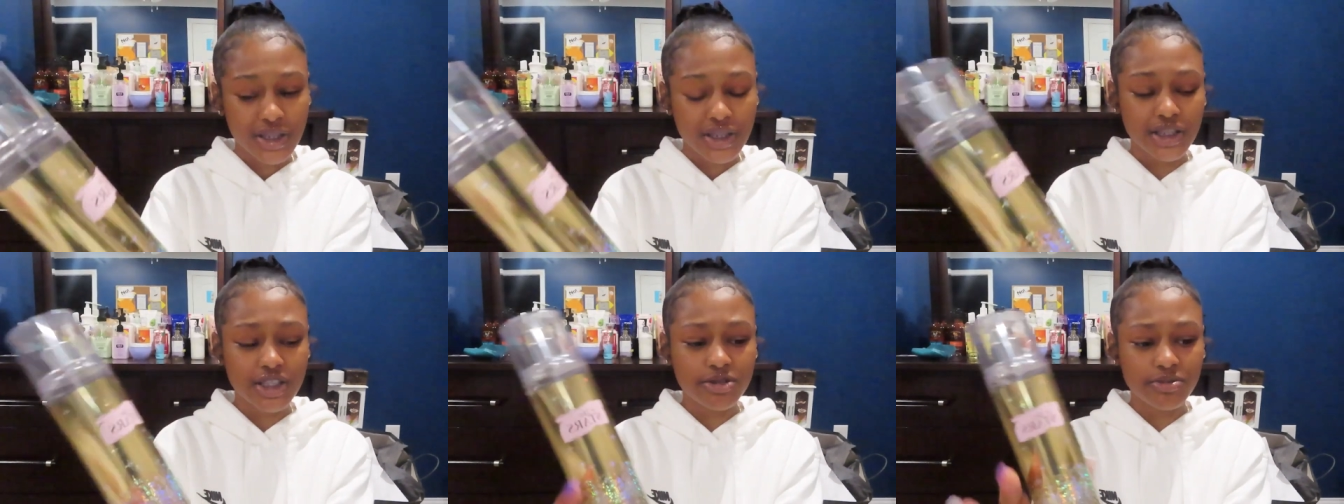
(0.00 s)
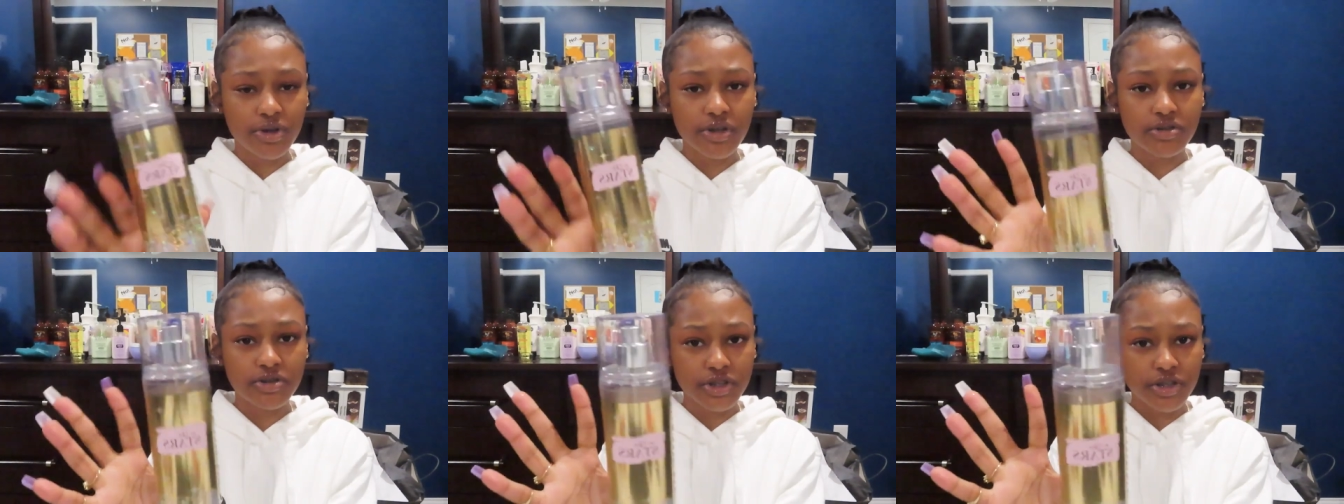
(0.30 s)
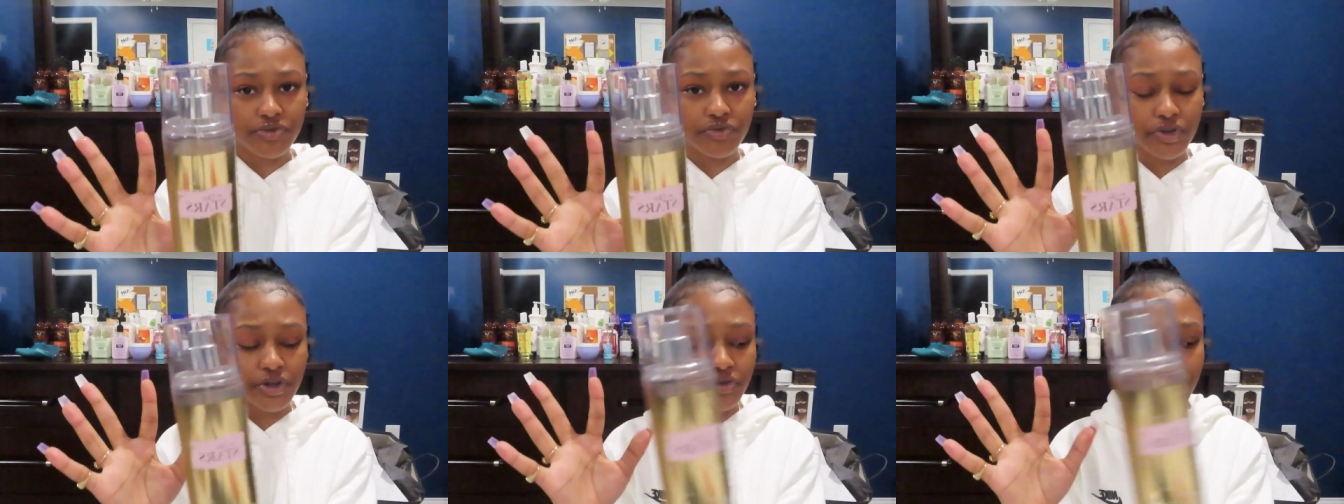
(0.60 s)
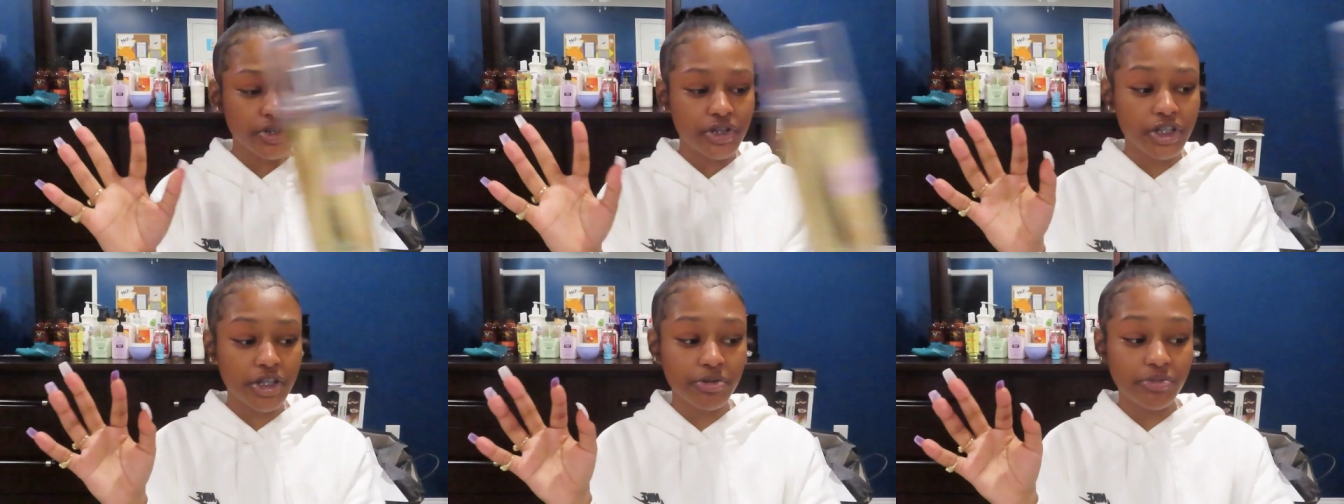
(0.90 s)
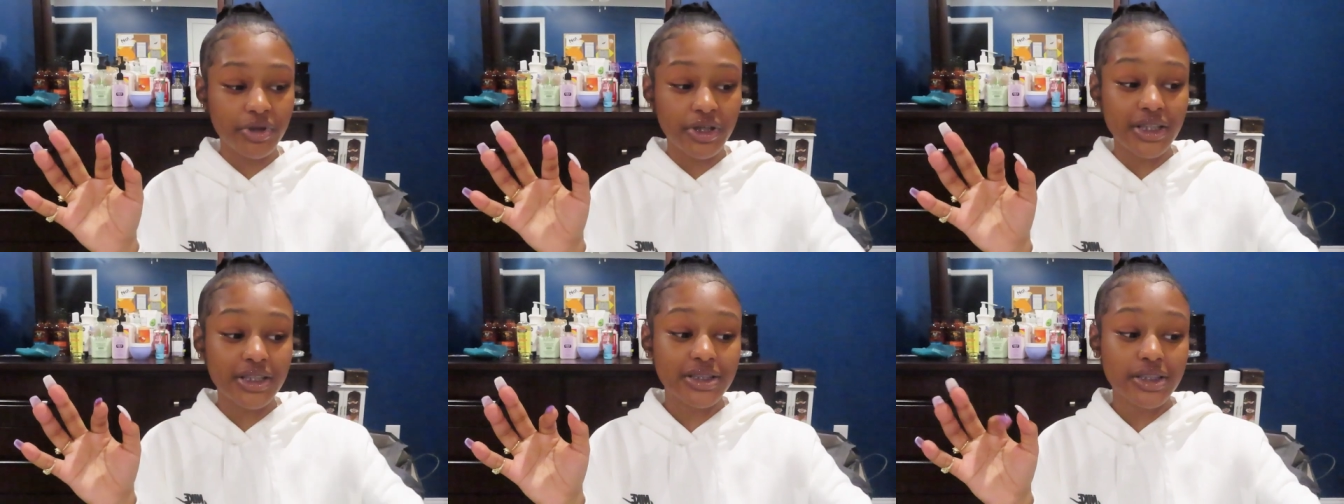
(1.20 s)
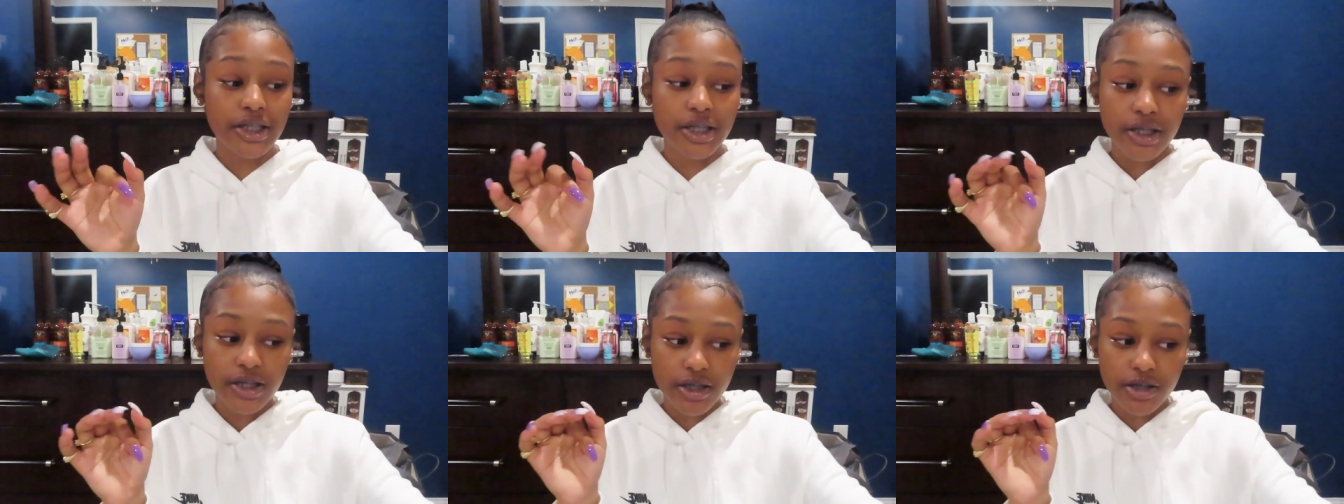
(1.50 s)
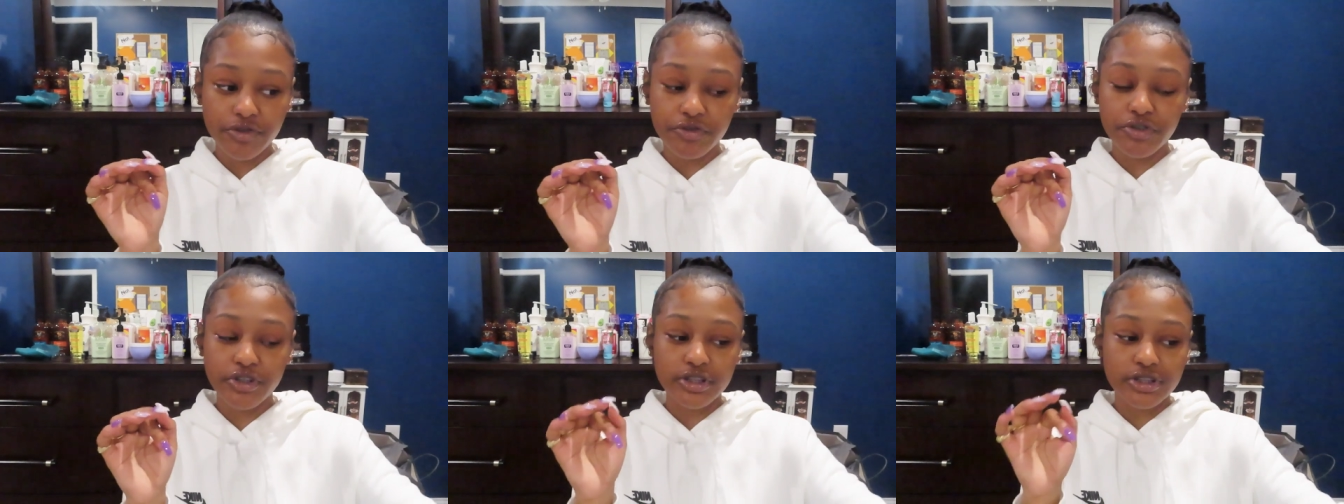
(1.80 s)
and it smells real good, but it's,
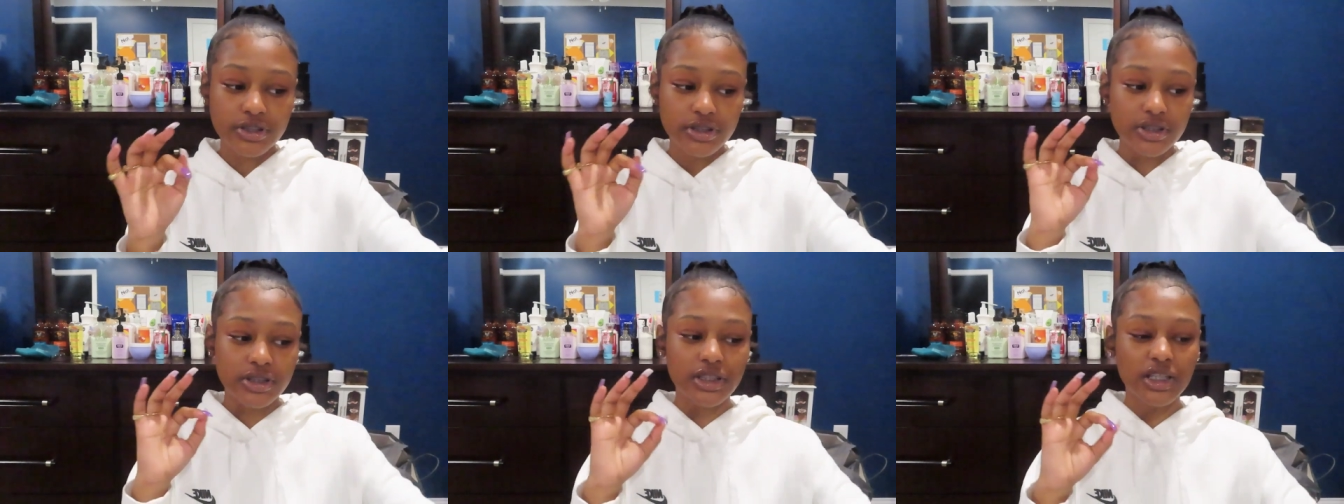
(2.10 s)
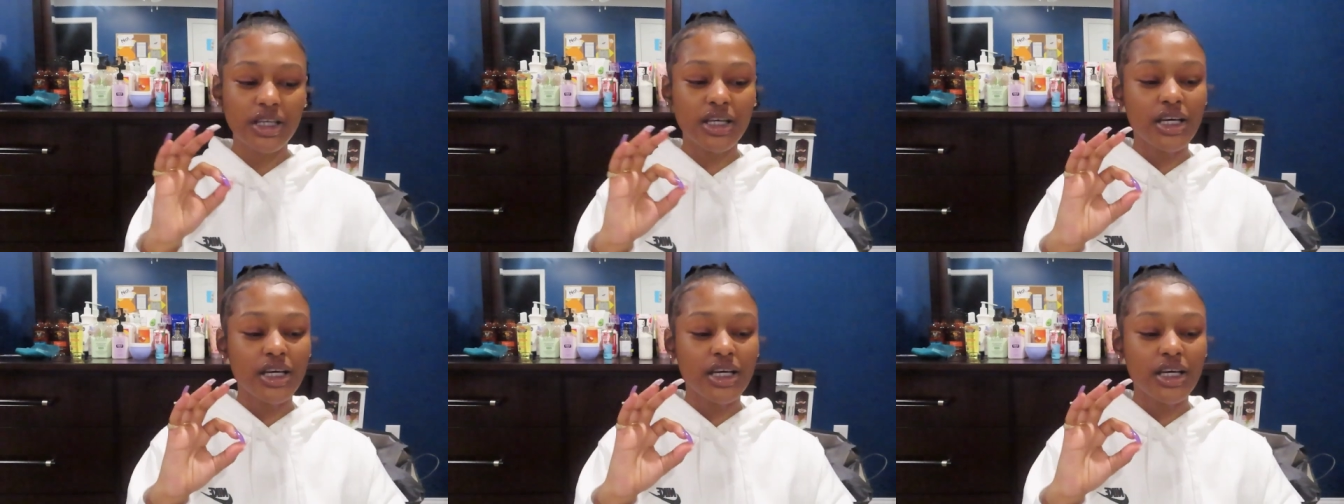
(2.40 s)
it's,